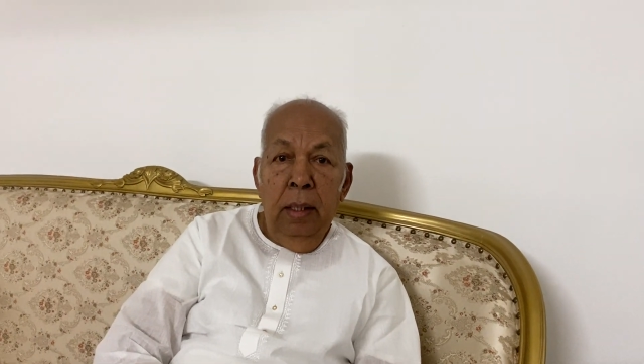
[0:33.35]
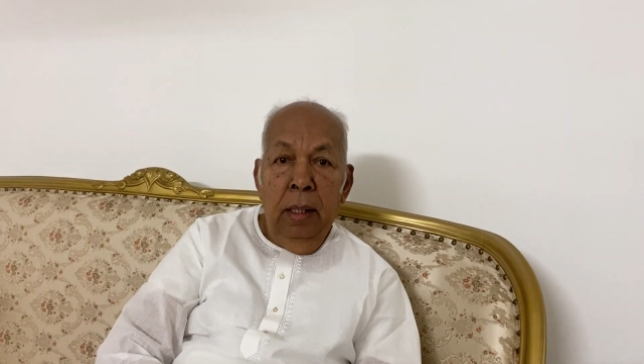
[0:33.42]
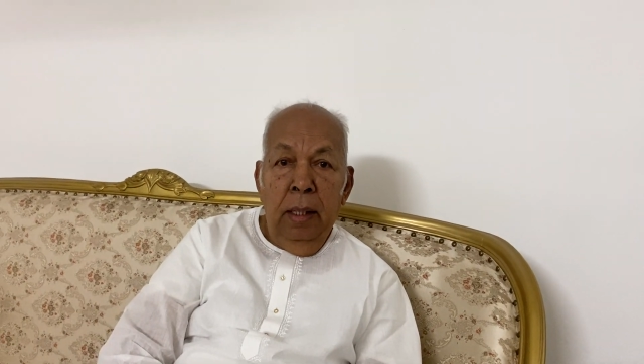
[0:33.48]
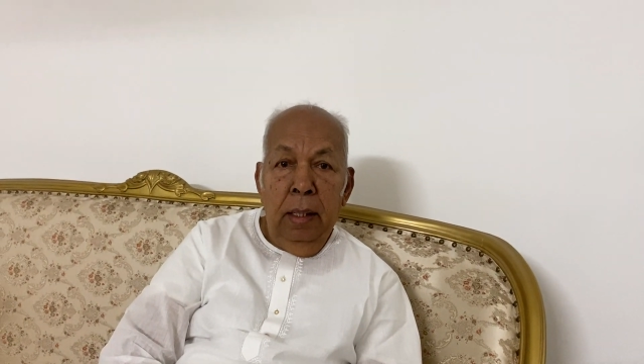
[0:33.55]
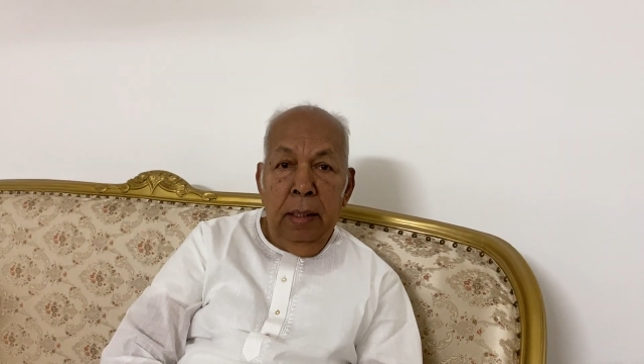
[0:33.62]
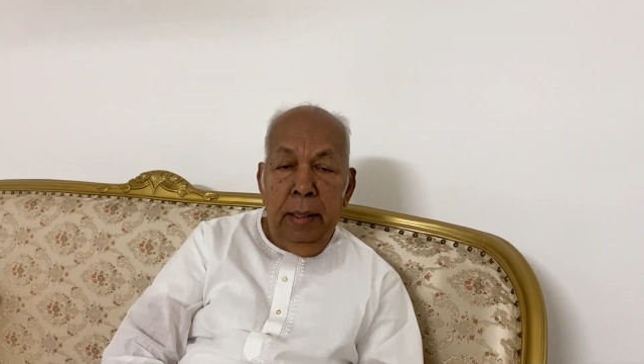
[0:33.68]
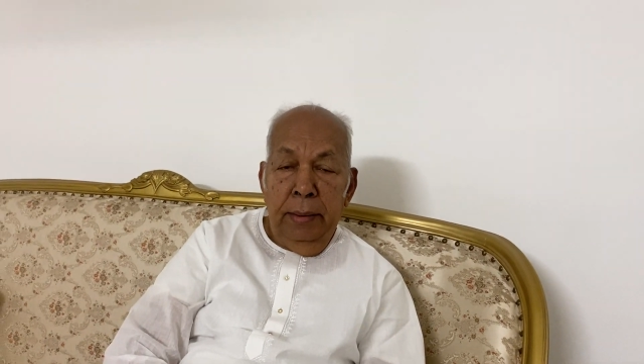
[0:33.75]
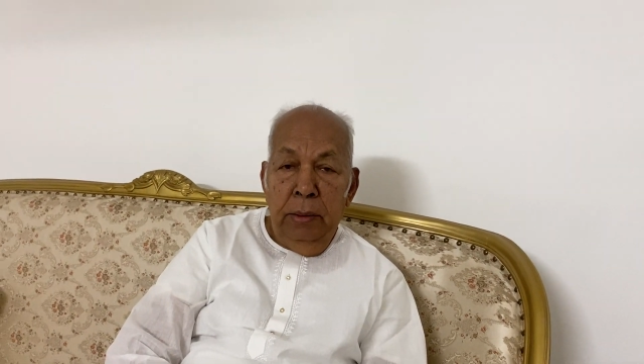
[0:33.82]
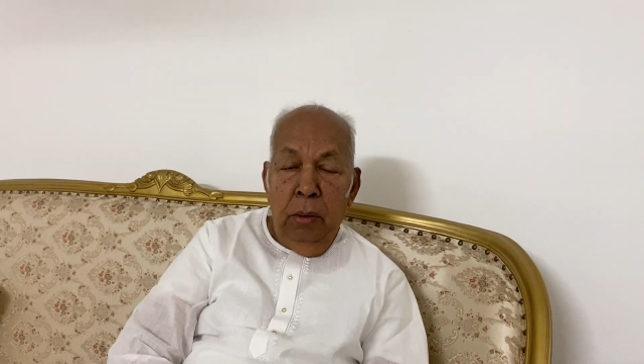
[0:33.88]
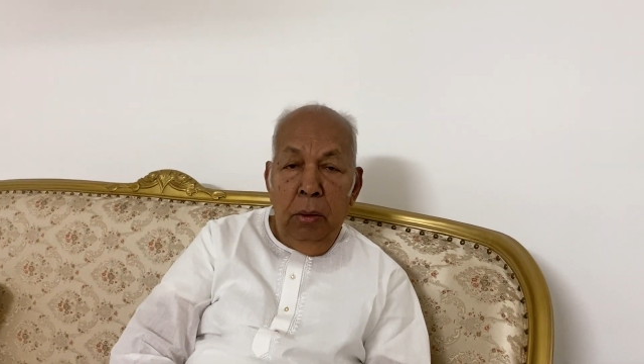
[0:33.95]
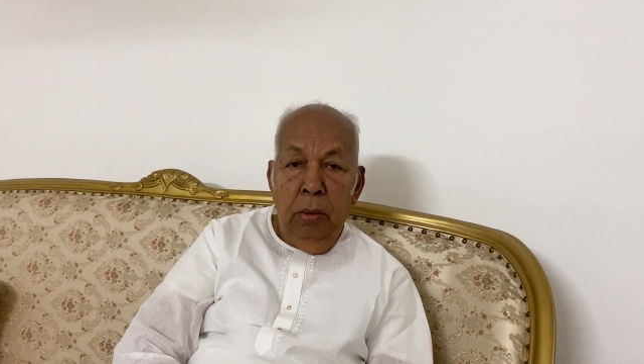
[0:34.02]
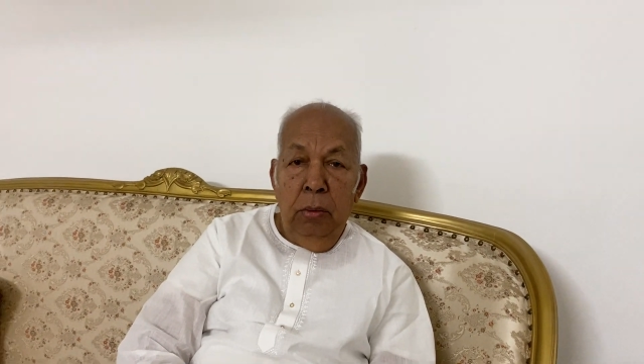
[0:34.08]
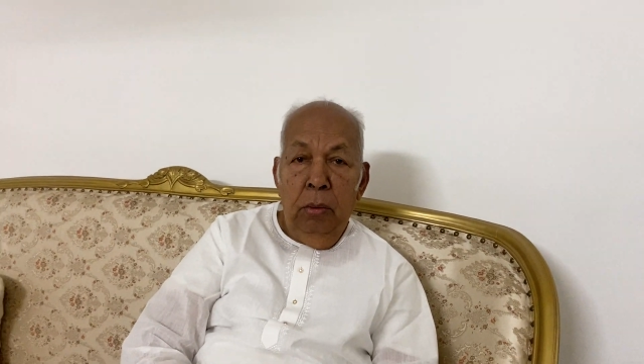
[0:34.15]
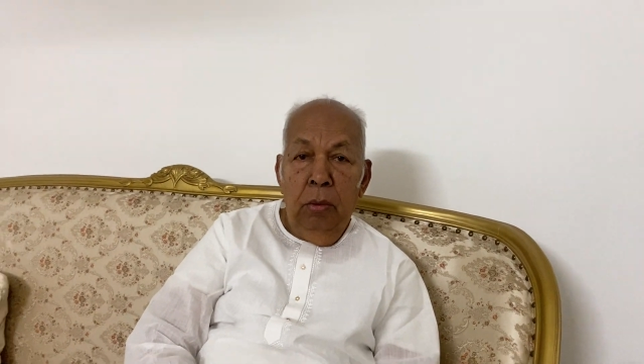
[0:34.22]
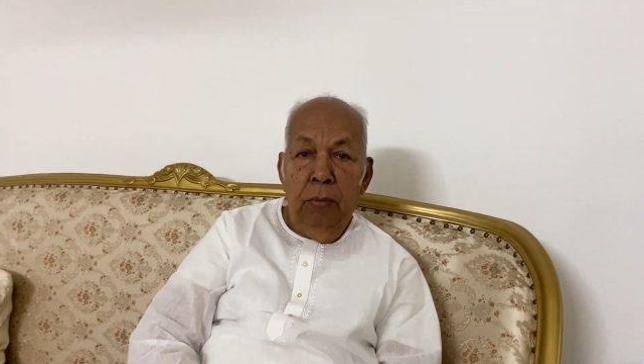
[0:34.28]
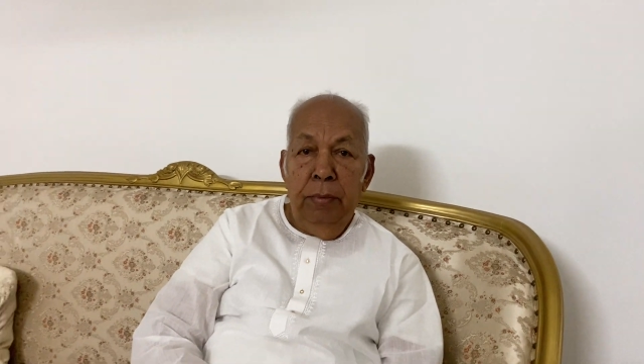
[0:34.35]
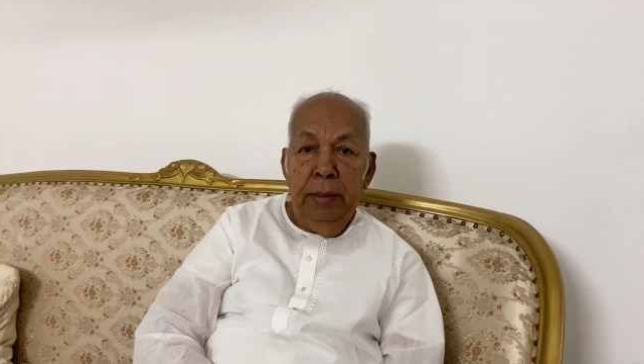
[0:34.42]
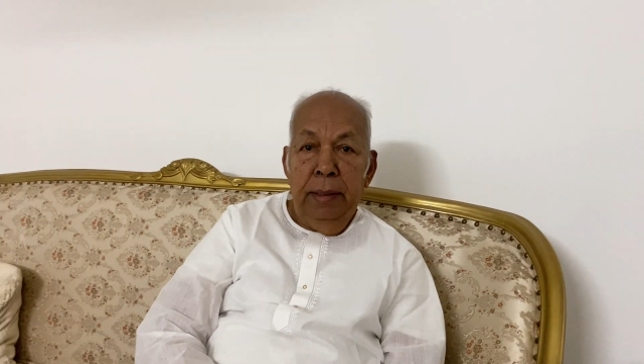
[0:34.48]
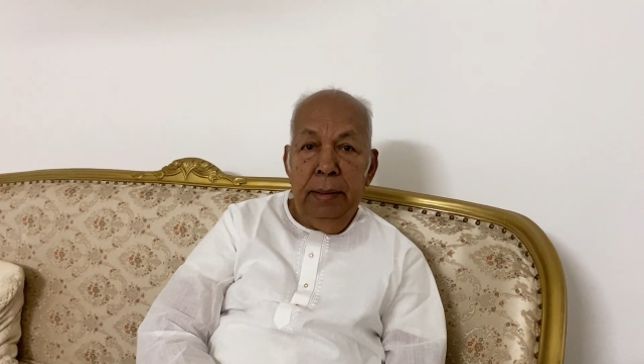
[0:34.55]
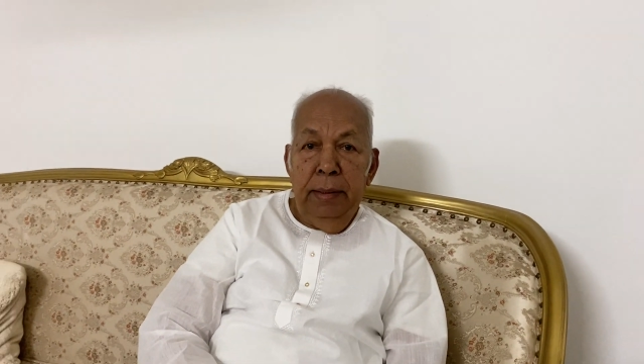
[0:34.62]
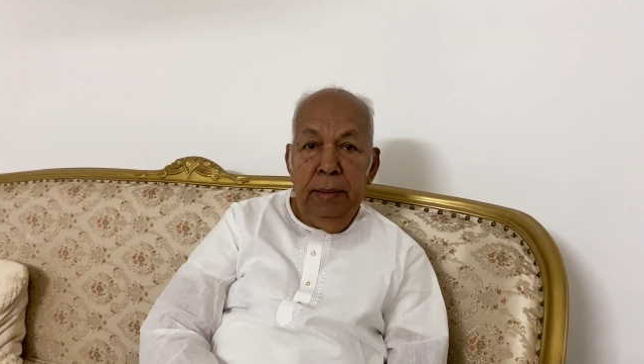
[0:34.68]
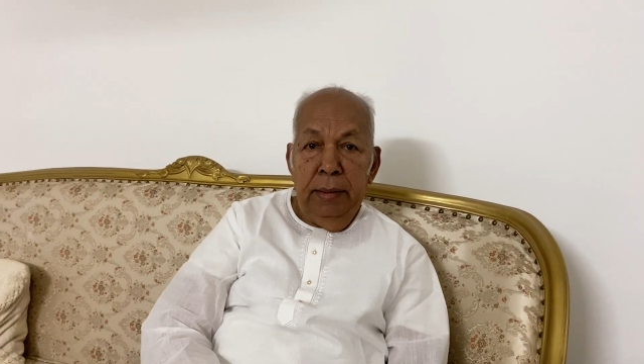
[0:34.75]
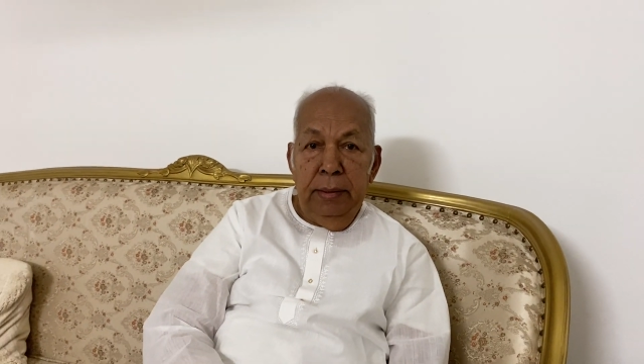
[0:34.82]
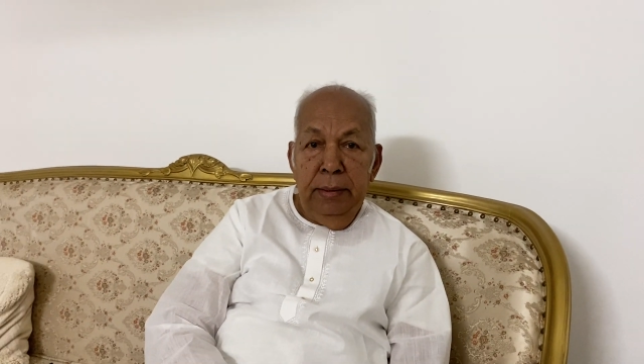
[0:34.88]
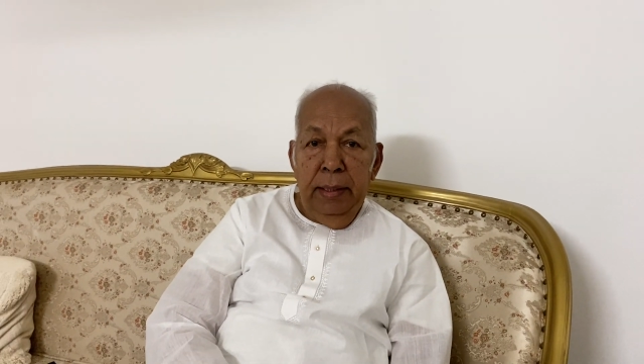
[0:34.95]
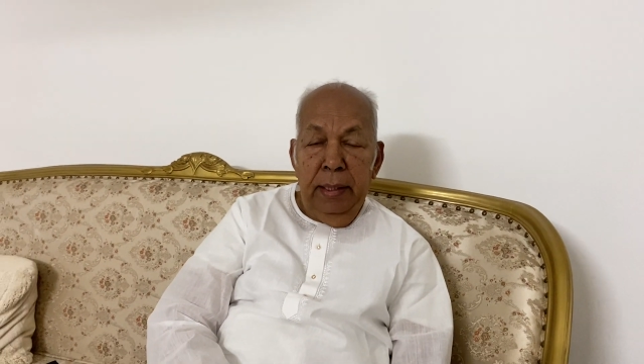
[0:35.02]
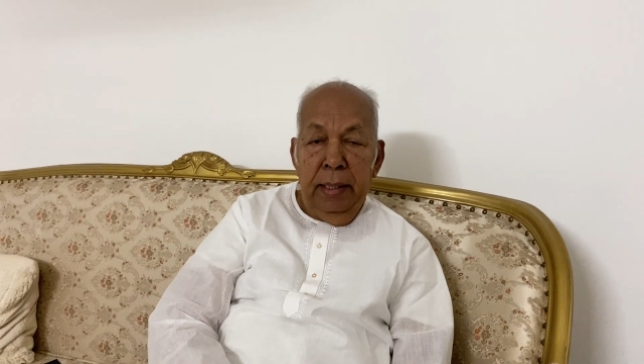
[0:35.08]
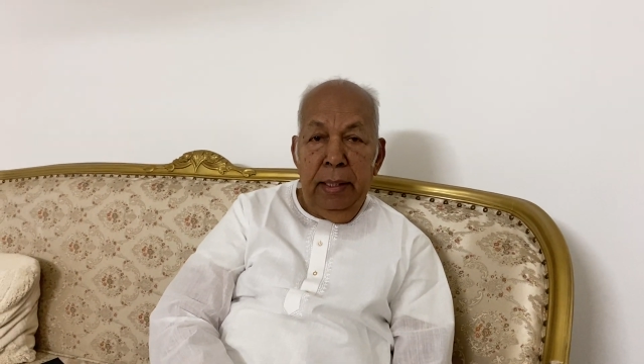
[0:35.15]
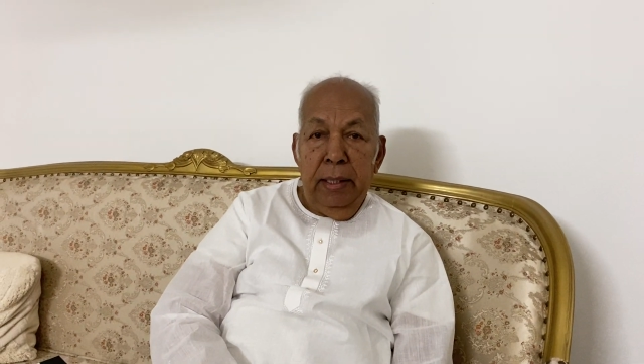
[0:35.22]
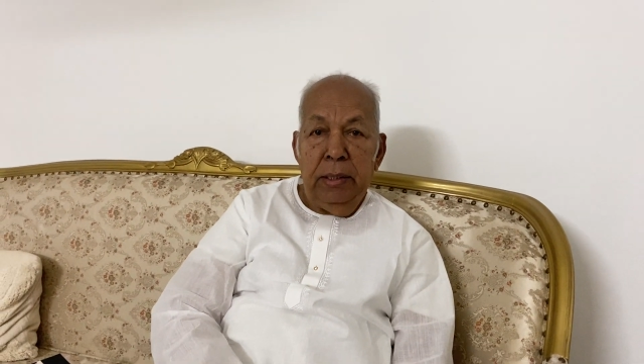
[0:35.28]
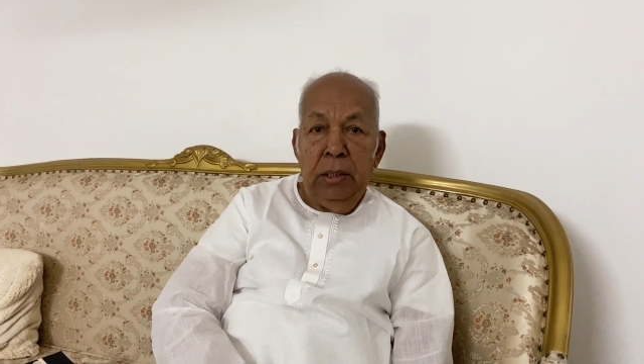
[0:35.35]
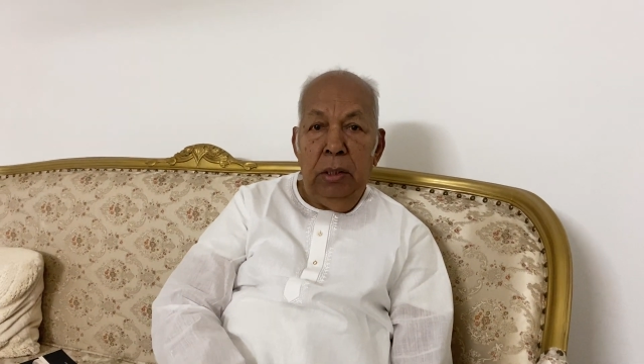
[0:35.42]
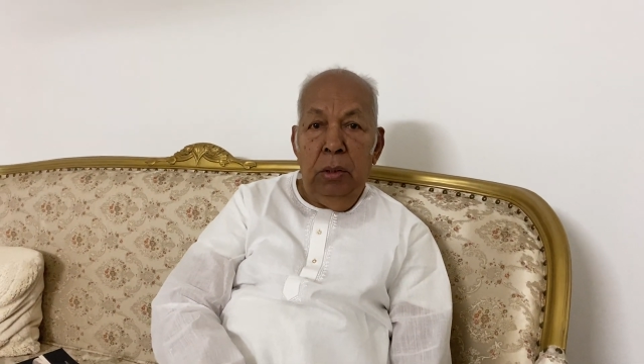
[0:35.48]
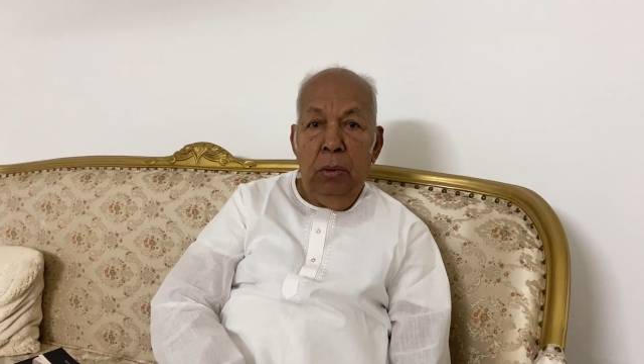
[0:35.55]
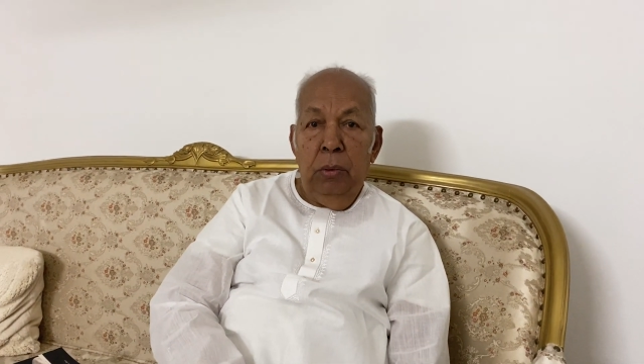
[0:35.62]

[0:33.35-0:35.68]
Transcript: I don't know whether this generation